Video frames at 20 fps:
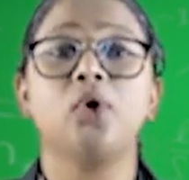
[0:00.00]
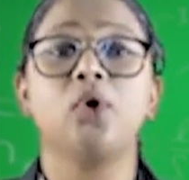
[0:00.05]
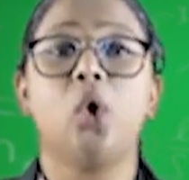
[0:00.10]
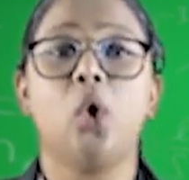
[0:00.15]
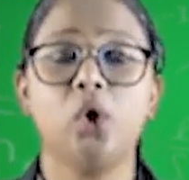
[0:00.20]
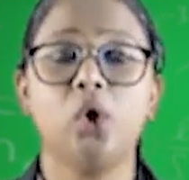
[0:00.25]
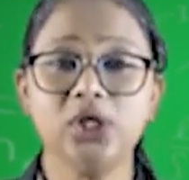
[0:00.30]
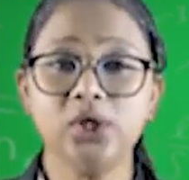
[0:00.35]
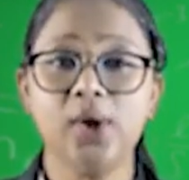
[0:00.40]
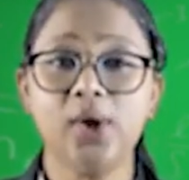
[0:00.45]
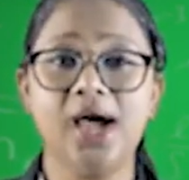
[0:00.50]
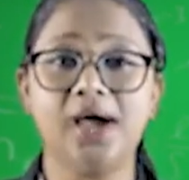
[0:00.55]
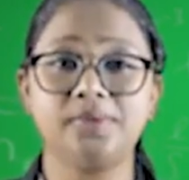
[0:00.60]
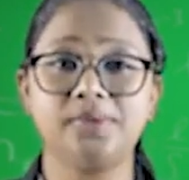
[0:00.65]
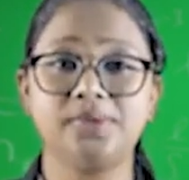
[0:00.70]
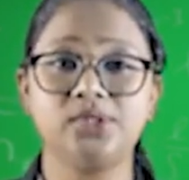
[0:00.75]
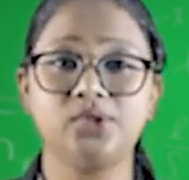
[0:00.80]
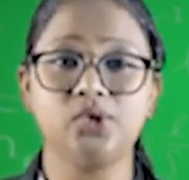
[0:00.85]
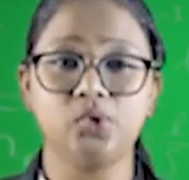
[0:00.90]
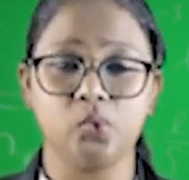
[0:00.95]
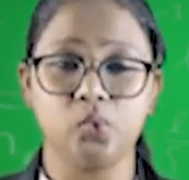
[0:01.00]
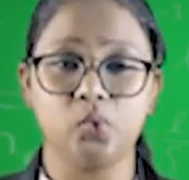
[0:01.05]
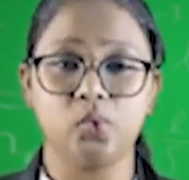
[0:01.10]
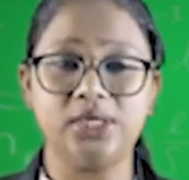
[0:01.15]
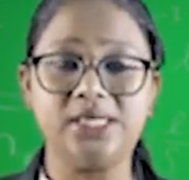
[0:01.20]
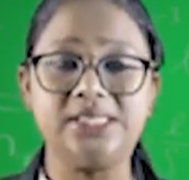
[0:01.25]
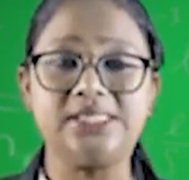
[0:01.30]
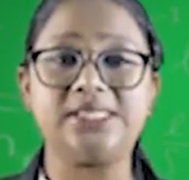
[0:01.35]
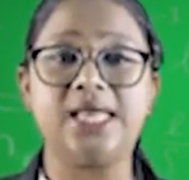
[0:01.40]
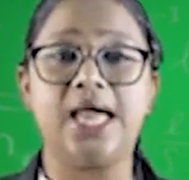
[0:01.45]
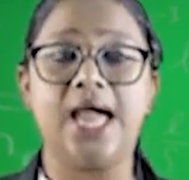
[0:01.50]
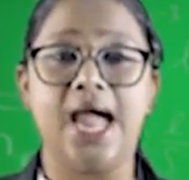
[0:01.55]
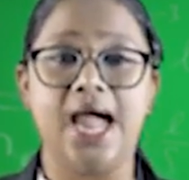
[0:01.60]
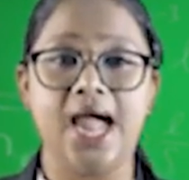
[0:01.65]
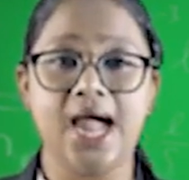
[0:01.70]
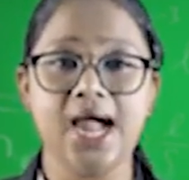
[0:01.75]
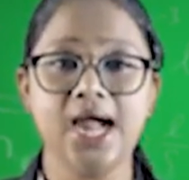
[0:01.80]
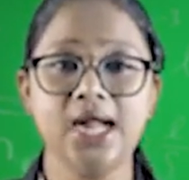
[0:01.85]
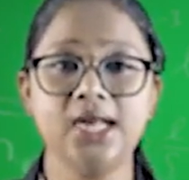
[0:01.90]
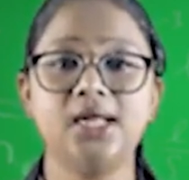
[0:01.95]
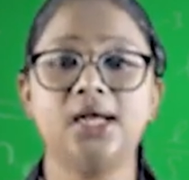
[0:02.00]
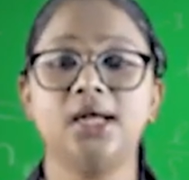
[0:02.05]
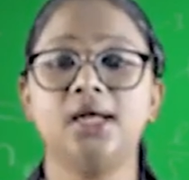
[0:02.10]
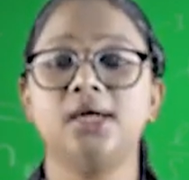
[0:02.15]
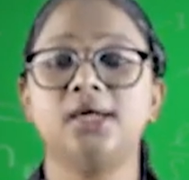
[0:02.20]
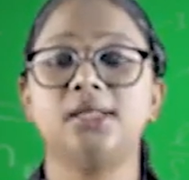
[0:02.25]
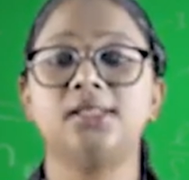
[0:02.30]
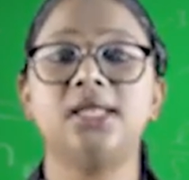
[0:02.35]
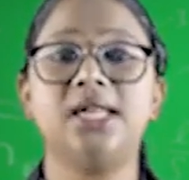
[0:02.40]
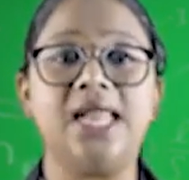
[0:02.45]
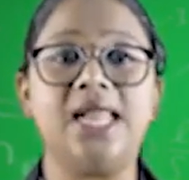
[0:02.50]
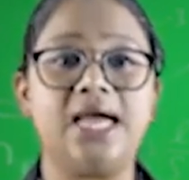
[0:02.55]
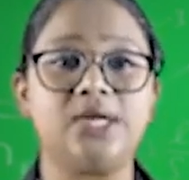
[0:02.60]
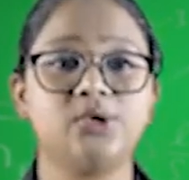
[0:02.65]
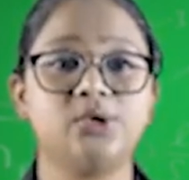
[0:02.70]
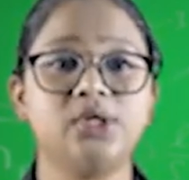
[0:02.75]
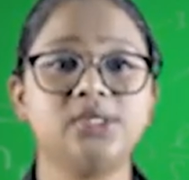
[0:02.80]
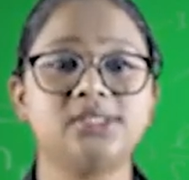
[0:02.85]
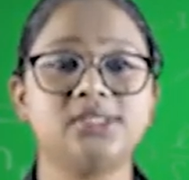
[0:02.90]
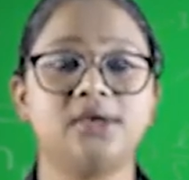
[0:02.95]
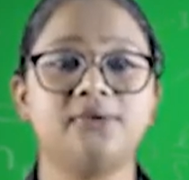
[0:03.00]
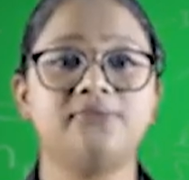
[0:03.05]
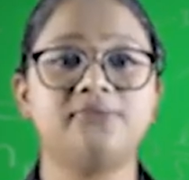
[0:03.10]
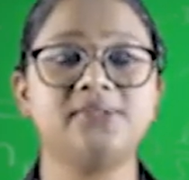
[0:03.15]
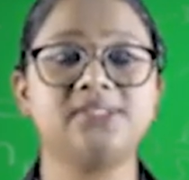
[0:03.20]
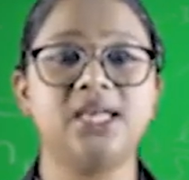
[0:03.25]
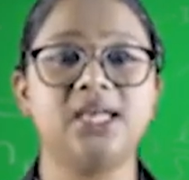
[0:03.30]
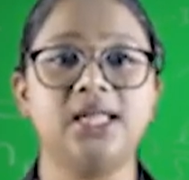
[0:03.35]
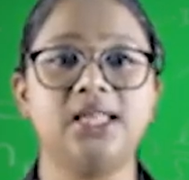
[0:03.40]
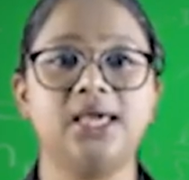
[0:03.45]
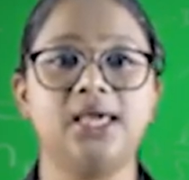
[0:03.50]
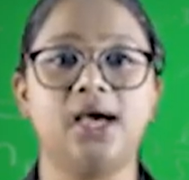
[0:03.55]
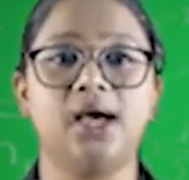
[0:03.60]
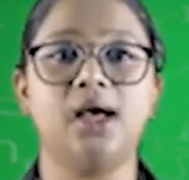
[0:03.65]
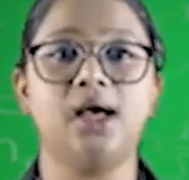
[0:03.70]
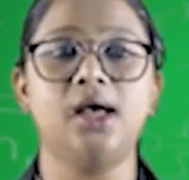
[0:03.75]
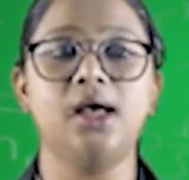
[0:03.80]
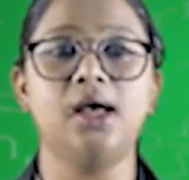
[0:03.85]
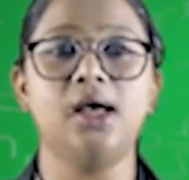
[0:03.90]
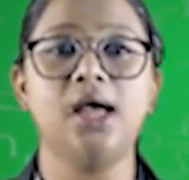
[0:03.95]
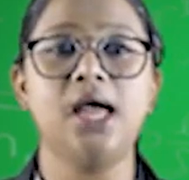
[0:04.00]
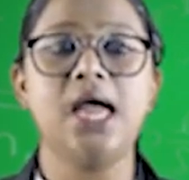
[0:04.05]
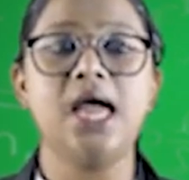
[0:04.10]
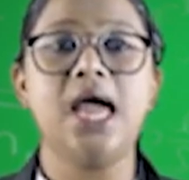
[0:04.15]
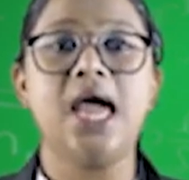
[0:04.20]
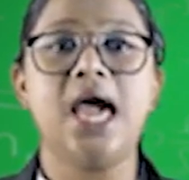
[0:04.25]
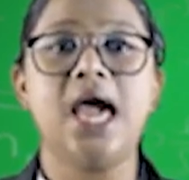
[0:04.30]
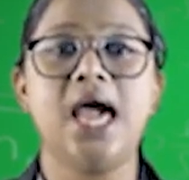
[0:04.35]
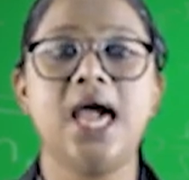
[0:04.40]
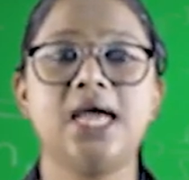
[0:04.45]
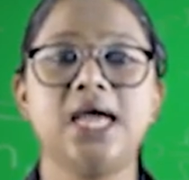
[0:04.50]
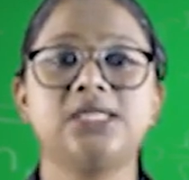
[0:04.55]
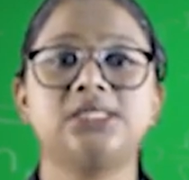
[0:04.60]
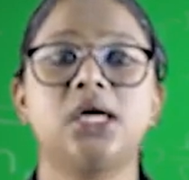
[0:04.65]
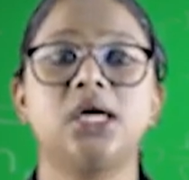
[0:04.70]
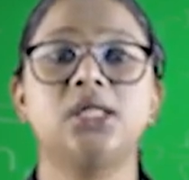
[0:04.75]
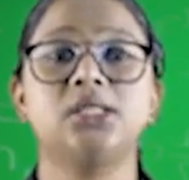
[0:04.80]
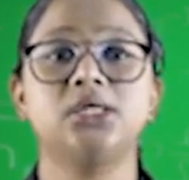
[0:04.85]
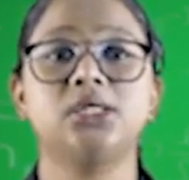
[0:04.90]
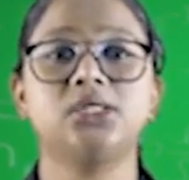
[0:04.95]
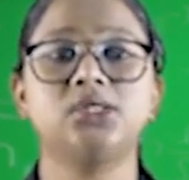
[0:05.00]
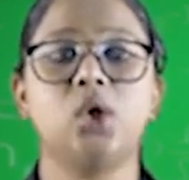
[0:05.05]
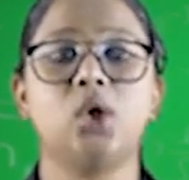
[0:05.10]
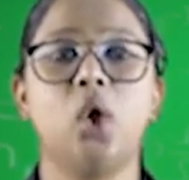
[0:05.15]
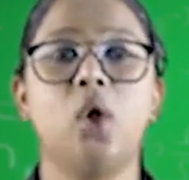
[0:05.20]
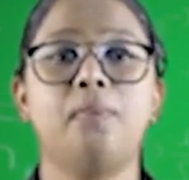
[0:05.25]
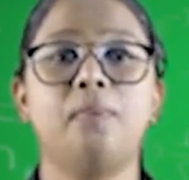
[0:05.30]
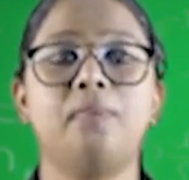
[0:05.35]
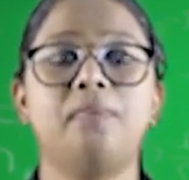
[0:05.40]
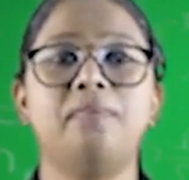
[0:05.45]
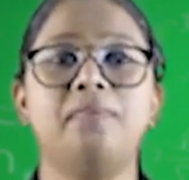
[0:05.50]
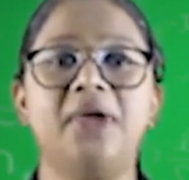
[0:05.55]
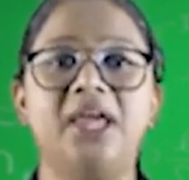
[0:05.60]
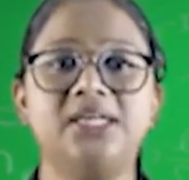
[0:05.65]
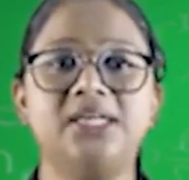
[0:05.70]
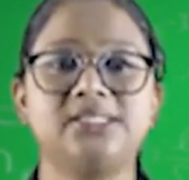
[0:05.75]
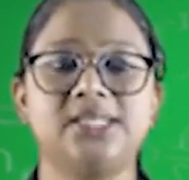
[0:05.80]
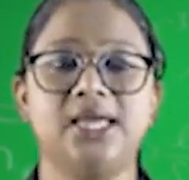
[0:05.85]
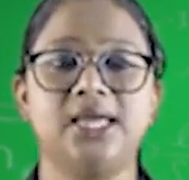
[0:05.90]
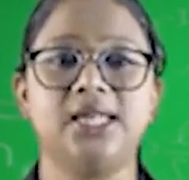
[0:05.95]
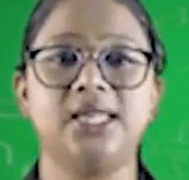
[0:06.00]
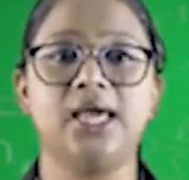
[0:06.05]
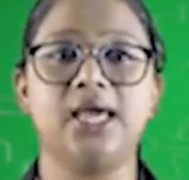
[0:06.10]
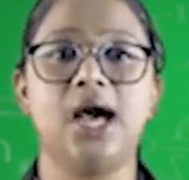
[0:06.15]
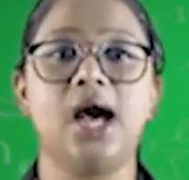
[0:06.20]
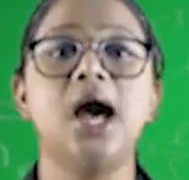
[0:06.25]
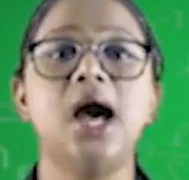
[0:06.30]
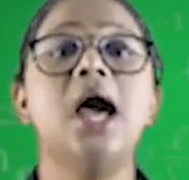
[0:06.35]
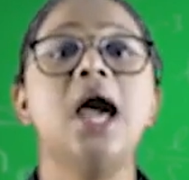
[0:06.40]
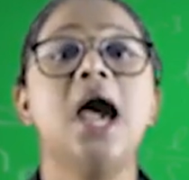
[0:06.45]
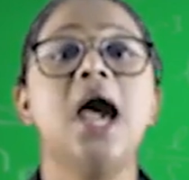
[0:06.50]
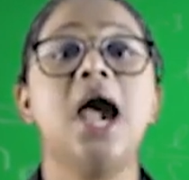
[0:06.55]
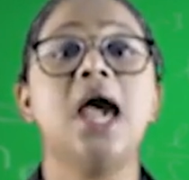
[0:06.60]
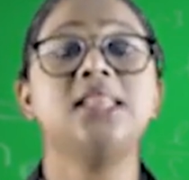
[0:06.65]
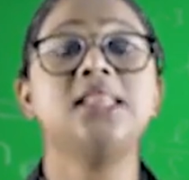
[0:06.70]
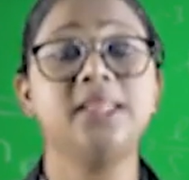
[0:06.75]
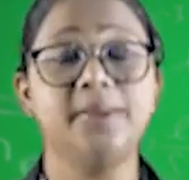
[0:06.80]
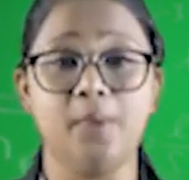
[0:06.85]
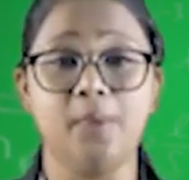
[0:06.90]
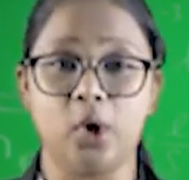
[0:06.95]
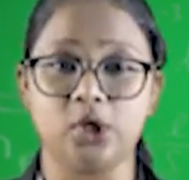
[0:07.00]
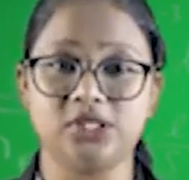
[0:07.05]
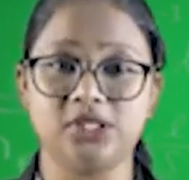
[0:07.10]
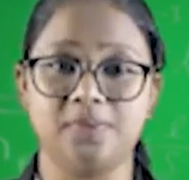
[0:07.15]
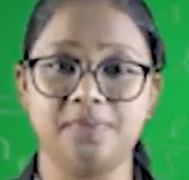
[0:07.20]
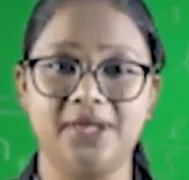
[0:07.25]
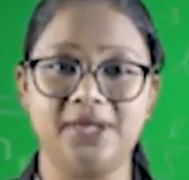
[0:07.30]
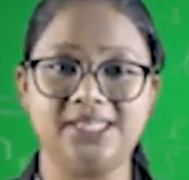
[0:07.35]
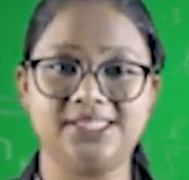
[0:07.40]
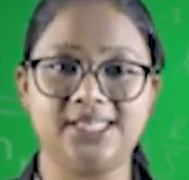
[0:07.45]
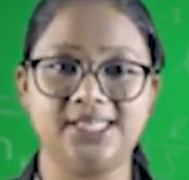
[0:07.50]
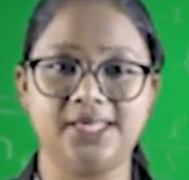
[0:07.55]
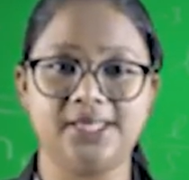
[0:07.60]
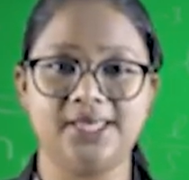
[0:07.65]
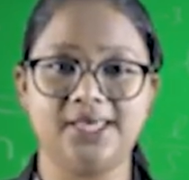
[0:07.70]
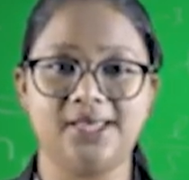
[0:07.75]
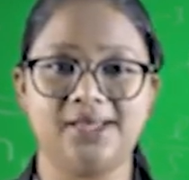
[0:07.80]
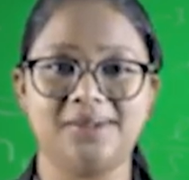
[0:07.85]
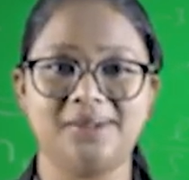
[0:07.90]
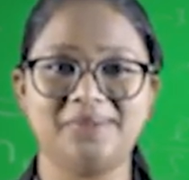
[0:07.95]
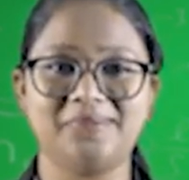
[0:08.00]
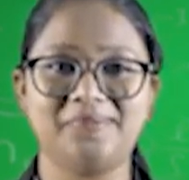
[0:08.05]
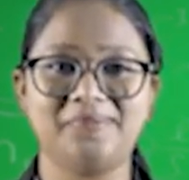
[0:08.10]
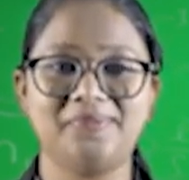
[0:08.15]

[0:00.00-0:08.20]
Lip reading: all you have to do is add the lateral surface area and the top base area and the bottom base area.